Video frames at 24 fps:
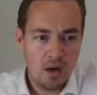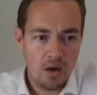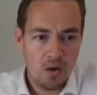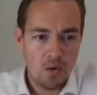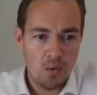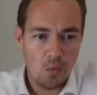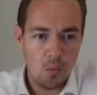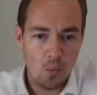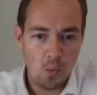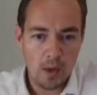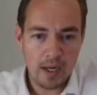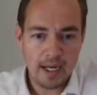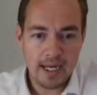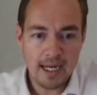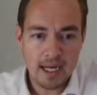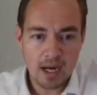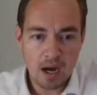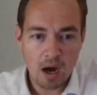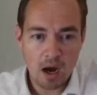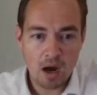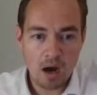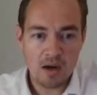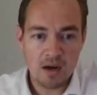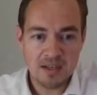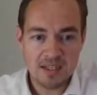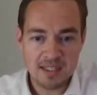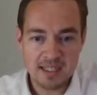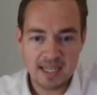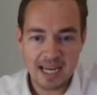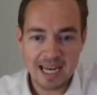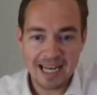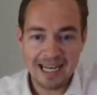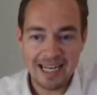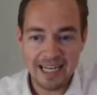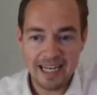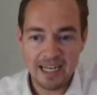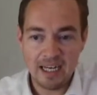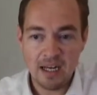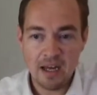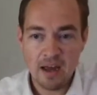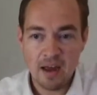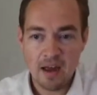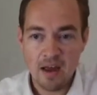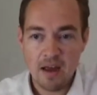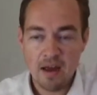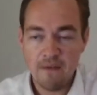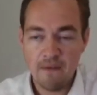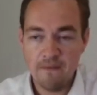we are selling
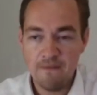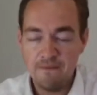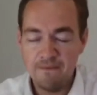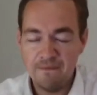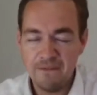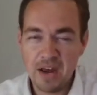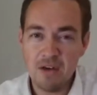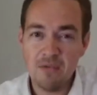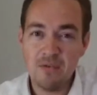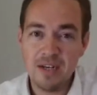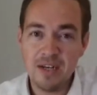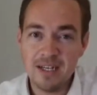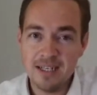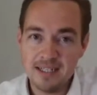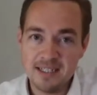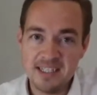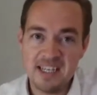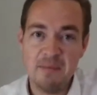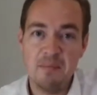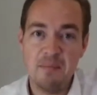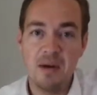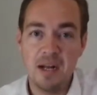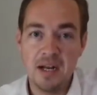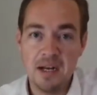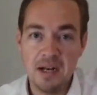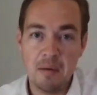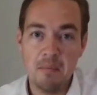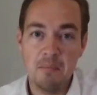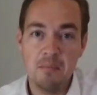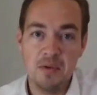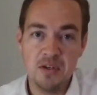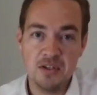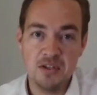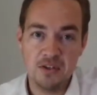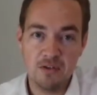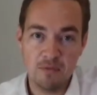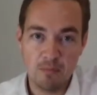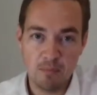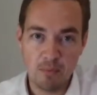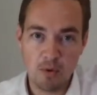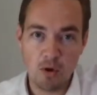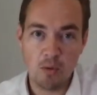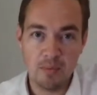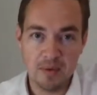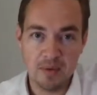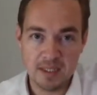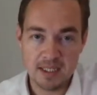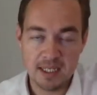very similar numbers of
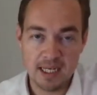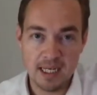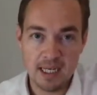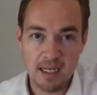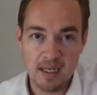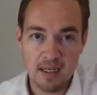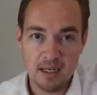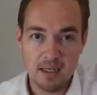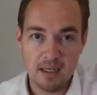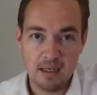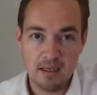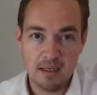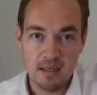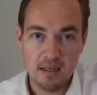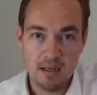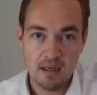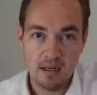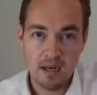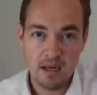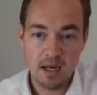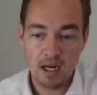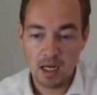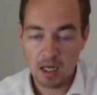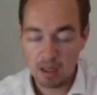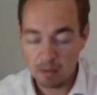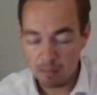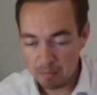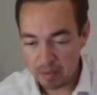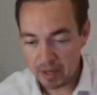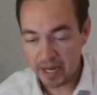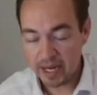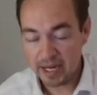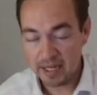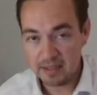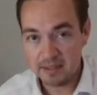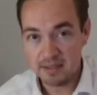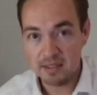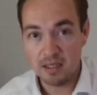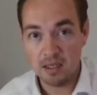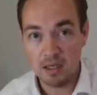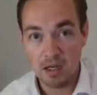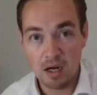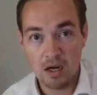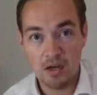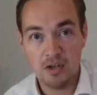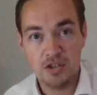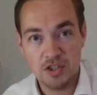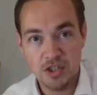property compared to
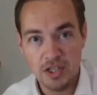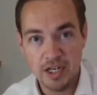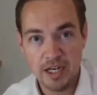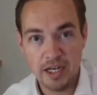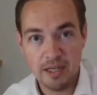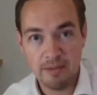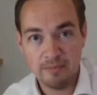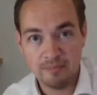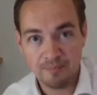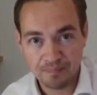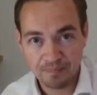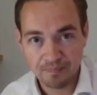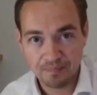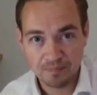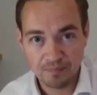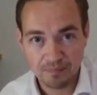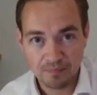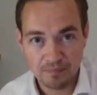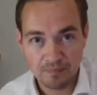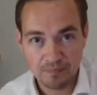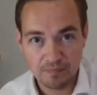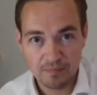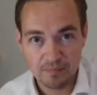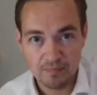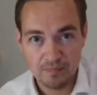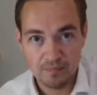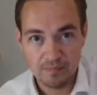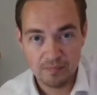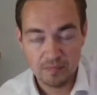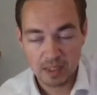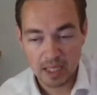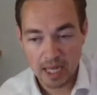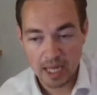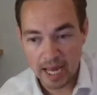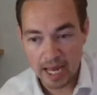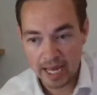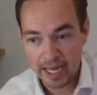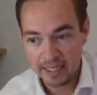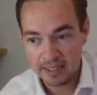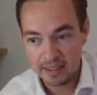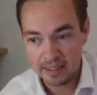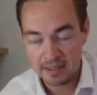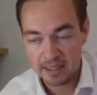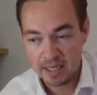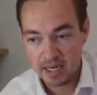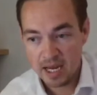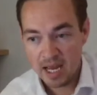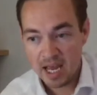last year. And
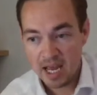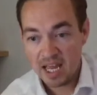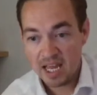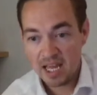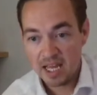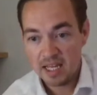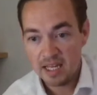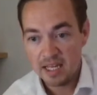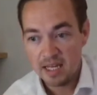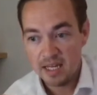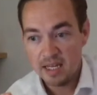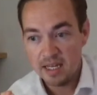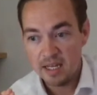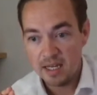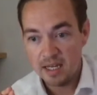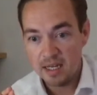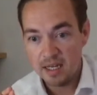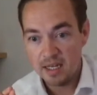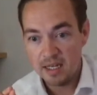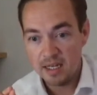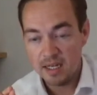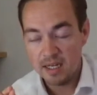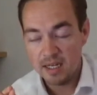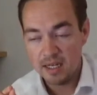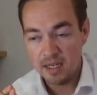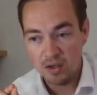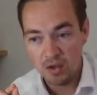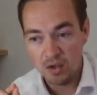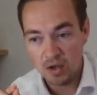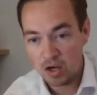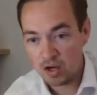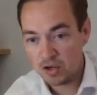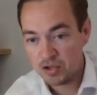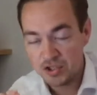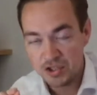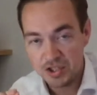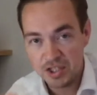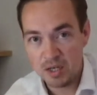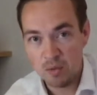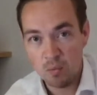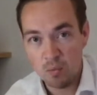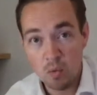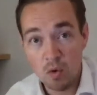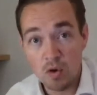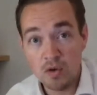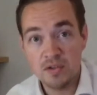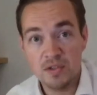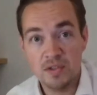last year
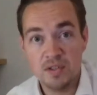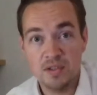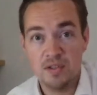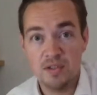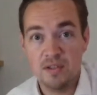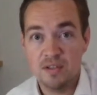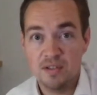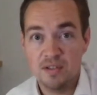was